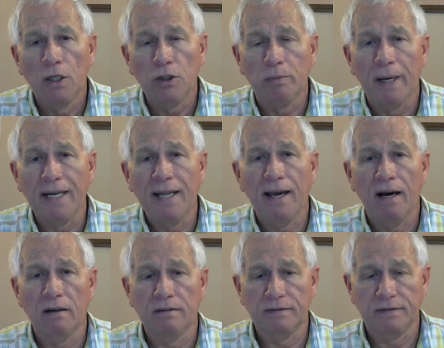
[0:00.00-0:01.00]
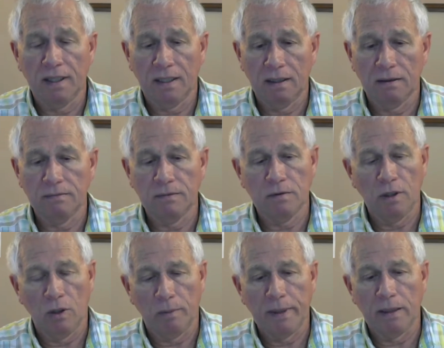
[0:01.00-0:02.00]
You might have,
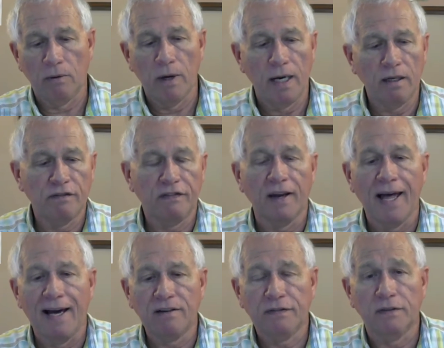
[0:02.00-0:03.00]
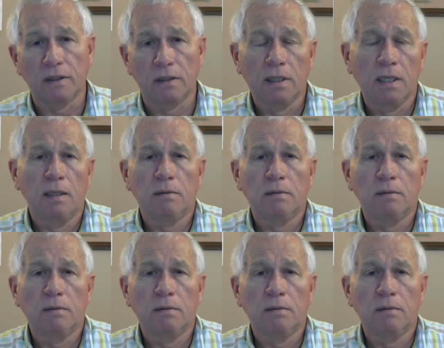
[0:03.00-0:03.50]
been running flat for